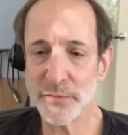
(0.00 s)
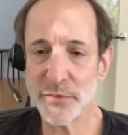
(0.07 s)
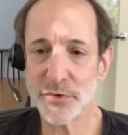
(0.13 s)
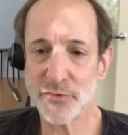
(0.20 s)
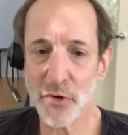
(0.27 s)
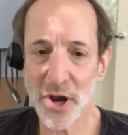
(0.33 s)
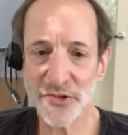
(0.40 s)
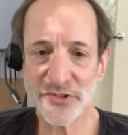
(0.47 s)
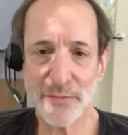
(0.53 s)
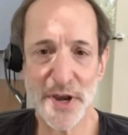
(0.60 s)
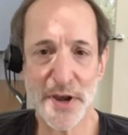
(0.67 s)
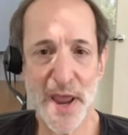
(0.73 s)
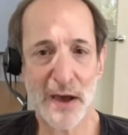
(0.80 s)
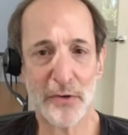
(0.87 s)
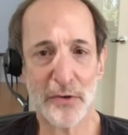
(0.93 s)
draw some
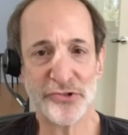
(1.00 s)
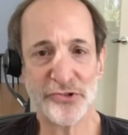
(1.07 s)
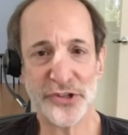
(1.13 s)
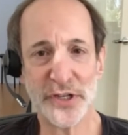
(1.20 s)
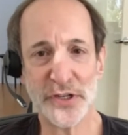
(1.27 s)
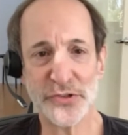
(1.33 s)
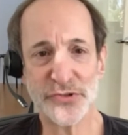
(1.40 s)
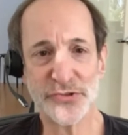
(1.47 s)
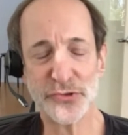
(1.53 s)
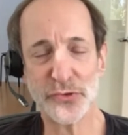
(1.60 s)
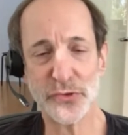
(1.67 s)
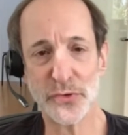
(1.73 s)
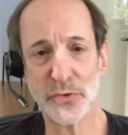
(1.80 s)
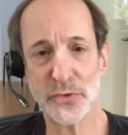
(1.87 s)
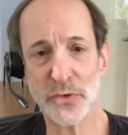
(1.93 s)
analogies to
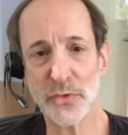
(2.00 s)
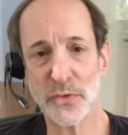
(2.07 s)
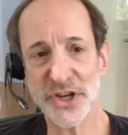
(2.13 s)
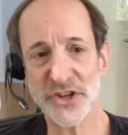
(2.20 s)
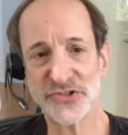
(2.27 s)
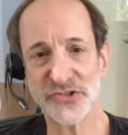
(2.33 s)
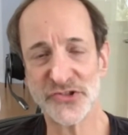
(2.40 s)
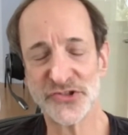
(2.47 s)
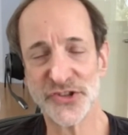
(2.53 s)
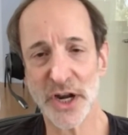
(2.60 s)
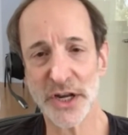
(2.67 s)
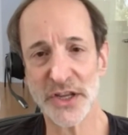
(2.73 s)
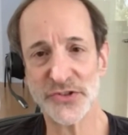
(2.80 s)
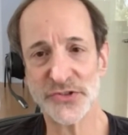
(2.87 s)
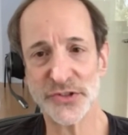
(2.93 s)
recent
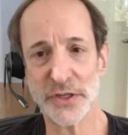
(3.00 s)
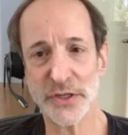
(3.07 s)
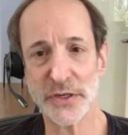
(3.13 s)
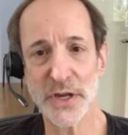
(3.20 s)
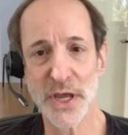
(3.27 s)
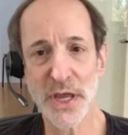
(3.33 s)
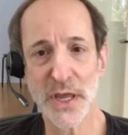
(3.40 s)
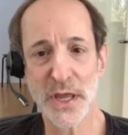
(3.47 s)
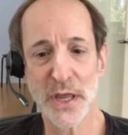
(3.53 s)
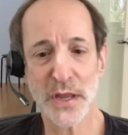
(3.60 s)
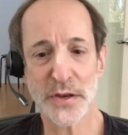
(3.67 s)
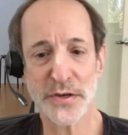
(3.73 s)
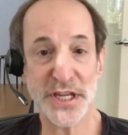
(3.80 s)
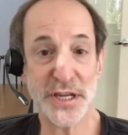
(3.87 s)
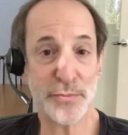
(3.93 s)
studies in
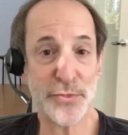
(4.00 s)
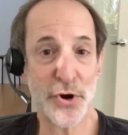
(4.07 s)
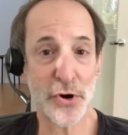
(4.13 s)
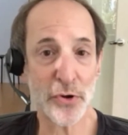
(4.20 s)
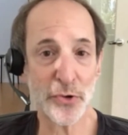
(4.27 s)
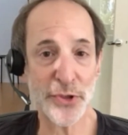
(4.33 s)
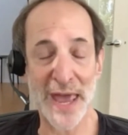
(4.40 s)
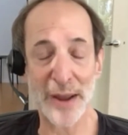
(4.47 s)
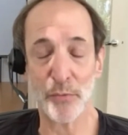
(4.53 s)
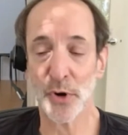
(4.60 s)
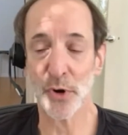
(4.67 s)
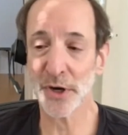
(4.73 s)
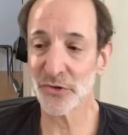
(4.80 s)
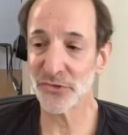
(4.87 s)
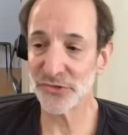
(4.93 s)
deep neural
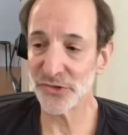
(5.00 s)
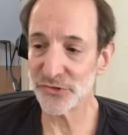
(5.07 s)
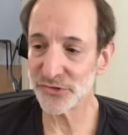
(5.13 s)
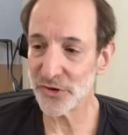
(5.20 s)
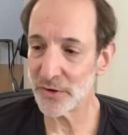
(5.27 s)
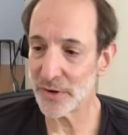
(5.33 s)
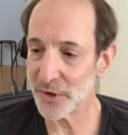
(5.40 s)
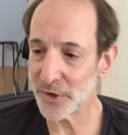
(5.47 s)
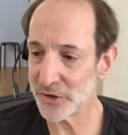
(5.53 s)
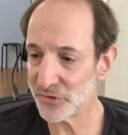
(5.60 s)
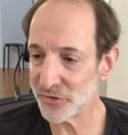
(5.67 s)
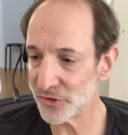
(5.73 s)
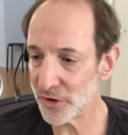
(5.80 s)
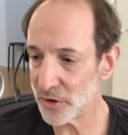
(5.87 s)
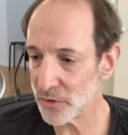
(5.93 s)
networks. And so I'm going to
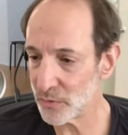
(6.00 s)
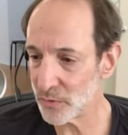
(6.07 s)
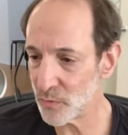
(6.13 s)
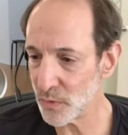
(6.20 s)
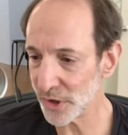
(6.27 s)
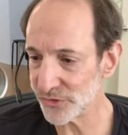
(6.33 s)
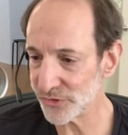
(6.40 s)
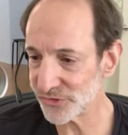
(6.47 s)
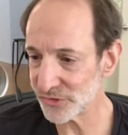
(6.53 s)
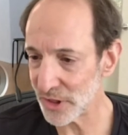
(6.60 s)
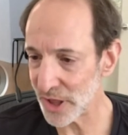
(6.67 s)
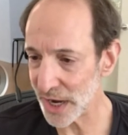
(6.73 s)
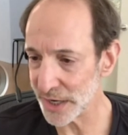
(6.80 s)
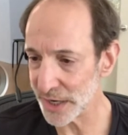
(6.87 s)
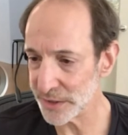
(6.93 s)
show one
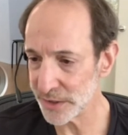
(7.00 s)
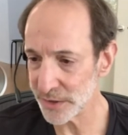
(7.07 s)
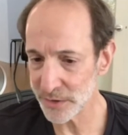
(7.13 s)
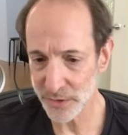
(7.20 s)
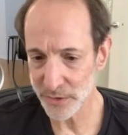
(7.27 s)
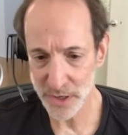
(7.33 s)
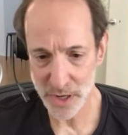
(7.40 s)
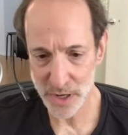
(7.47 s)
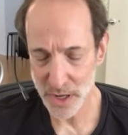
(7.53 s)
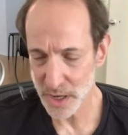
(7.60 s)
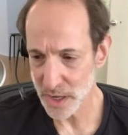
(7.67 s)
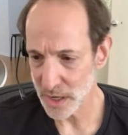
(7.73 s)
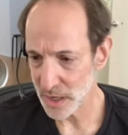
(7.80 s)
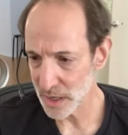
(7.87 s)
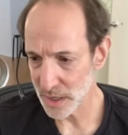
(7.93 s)
slide here.
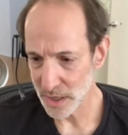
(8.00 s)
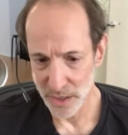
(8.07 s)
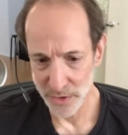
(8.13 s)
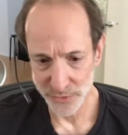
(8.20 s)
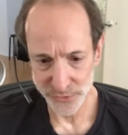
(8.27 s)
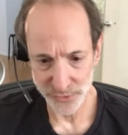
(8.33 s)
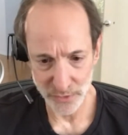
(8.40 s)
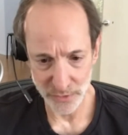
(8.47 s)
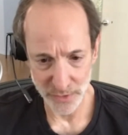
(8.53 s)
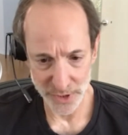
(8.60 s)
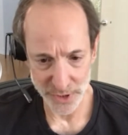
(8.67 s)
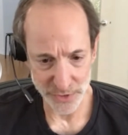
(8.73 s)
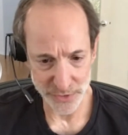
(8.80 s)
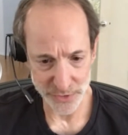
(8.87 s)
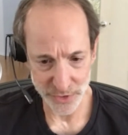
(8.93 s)
So I
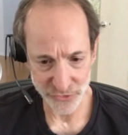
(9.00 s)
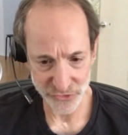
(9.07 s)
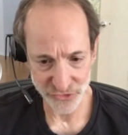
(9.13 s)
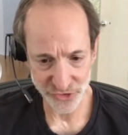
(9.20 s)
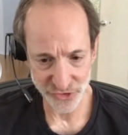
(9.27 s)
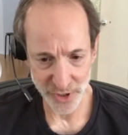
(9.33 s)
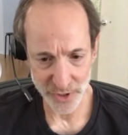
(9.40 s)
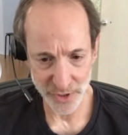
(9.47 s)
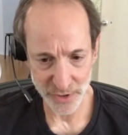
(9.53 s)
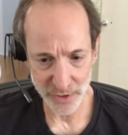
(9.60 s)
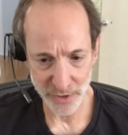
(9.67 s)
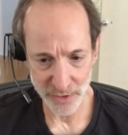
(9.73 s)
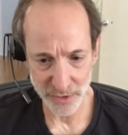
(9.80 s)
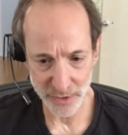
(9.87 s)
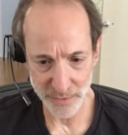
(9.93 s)
need to
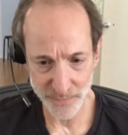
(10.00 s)
share.